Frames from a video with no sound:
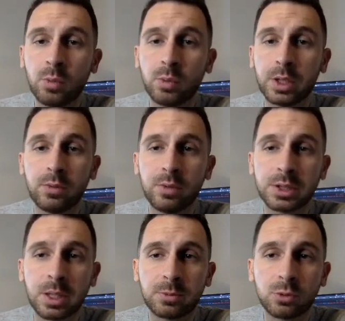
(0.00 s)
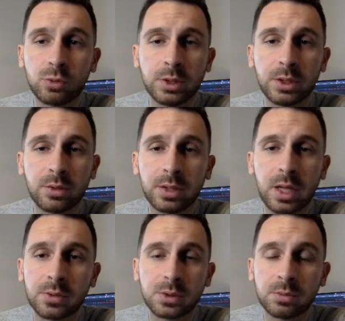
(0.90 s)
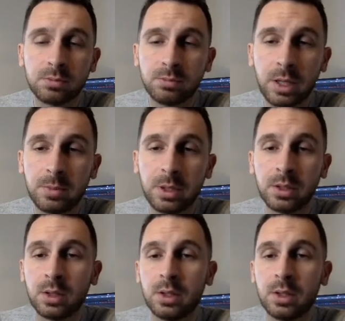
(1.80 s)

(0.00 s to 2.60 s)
We can reach up to 23,000 maybe.